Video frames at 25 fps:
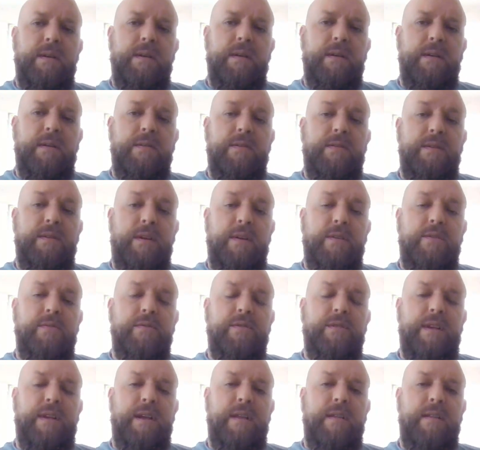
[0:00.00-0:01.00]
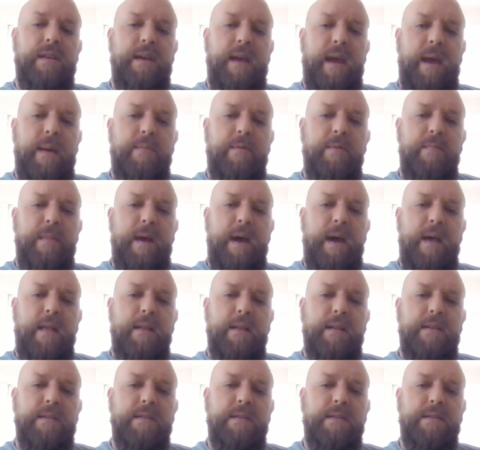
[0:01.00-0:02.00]
to understand the
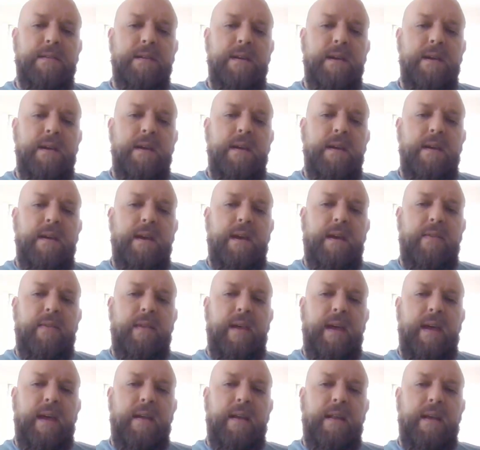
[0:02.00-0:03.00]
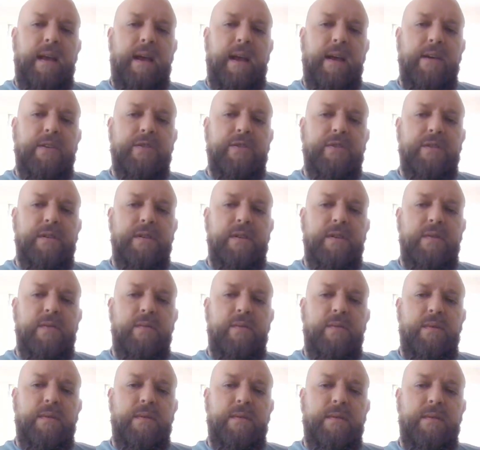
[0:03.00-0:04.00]
abnormalities, and that actually
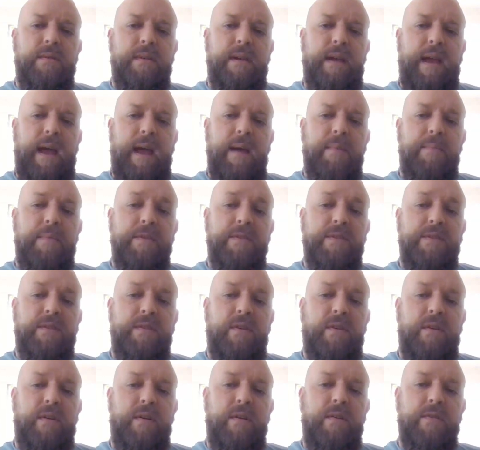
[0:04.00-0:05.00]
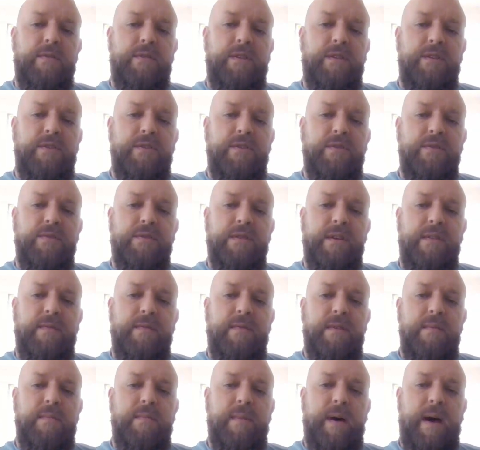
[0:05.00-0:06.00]
happens in all tissues
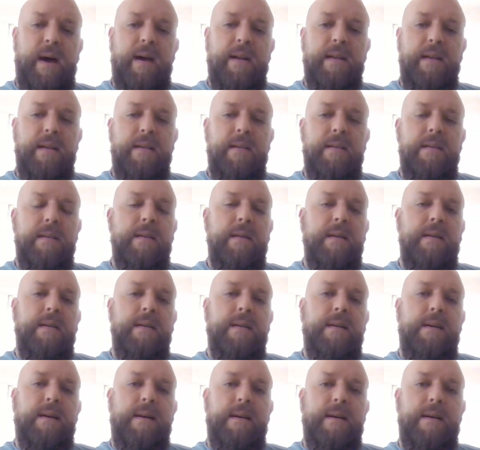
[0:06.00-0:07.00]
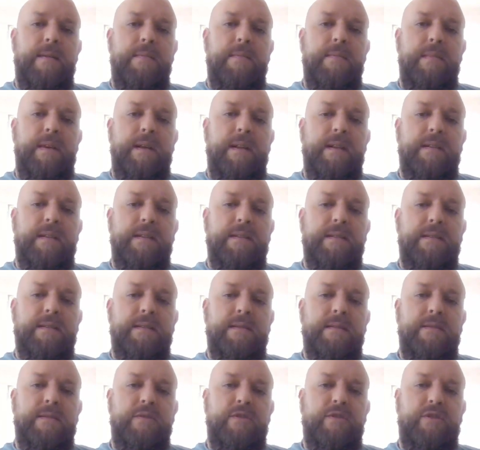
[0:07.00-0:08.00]
of the body, and
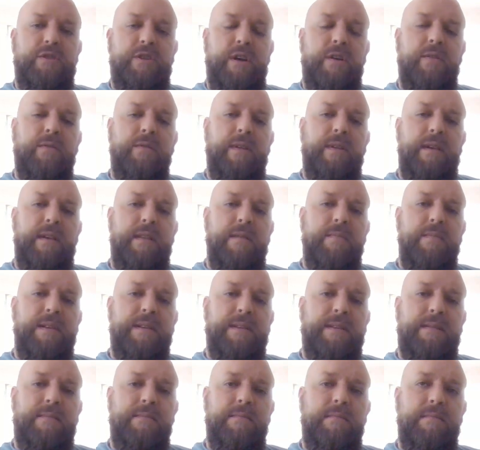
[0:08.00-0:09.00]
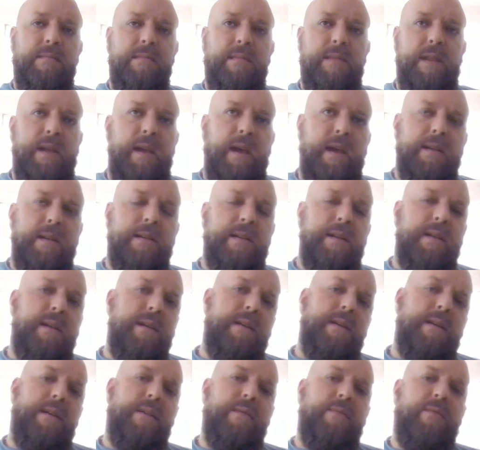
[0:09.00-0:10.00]
is generally the
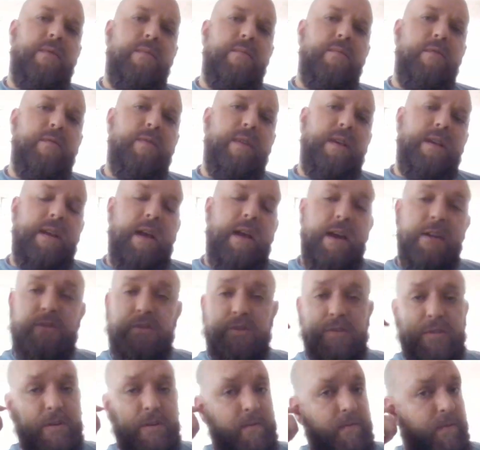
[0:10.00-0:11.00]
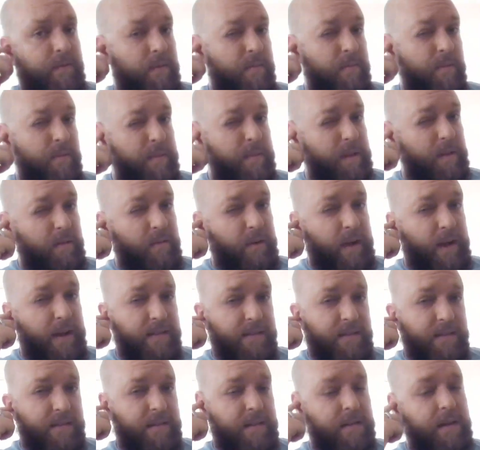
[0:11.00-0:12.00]
idea of removing nitrogen from amino
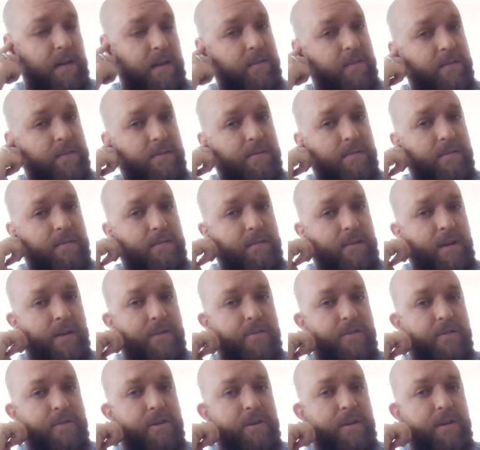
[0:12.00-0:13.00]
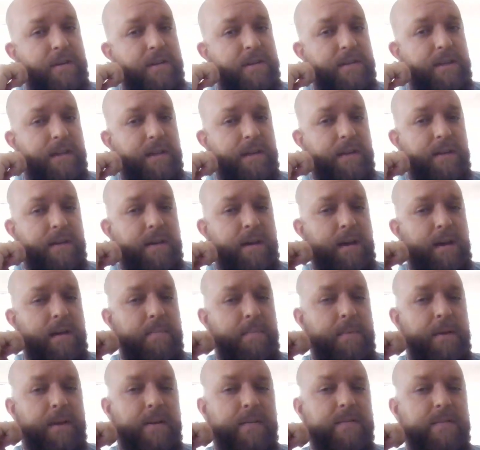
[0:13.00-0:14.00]
acids and other nitrogen-containing
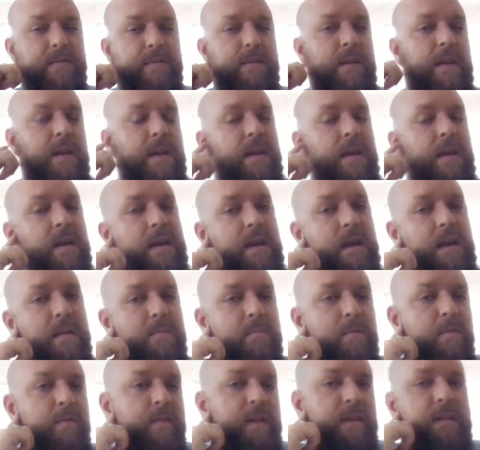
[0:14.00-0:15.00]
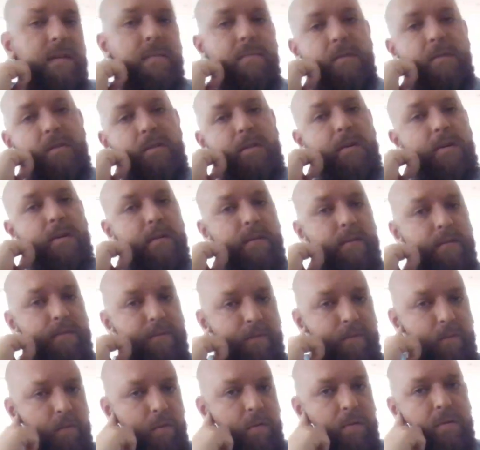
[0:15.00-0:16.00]
compounds and moving them along
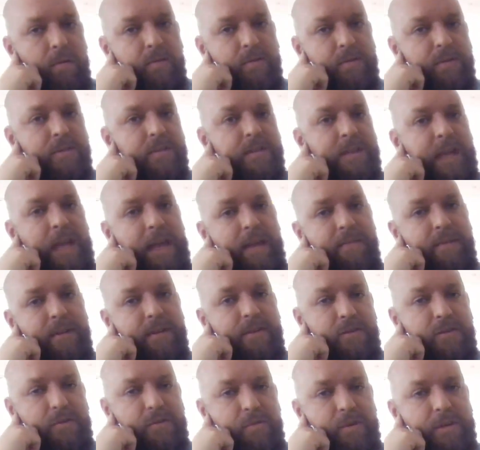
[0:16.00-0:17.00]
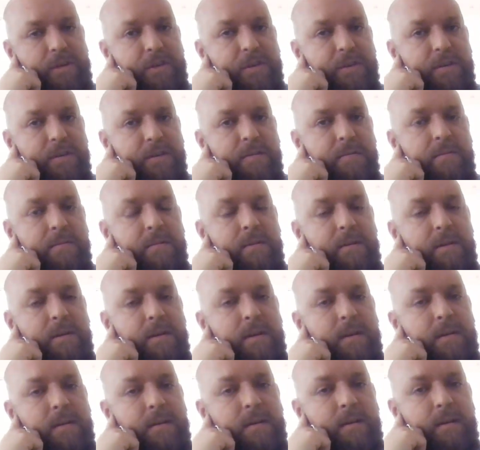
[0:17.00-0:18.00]
for safe excretion
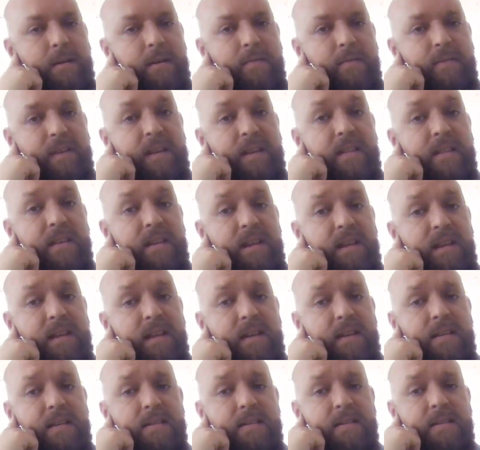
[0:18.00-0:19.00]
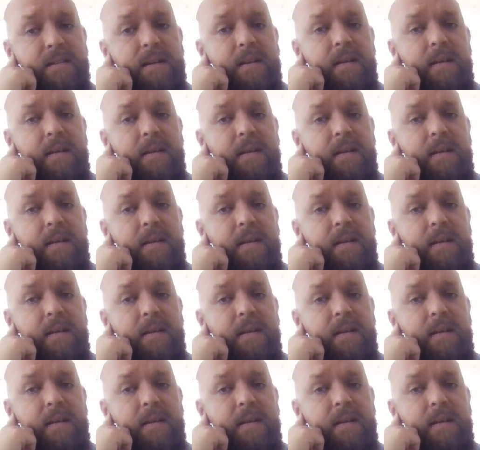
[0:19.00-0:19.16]
via the kidneys.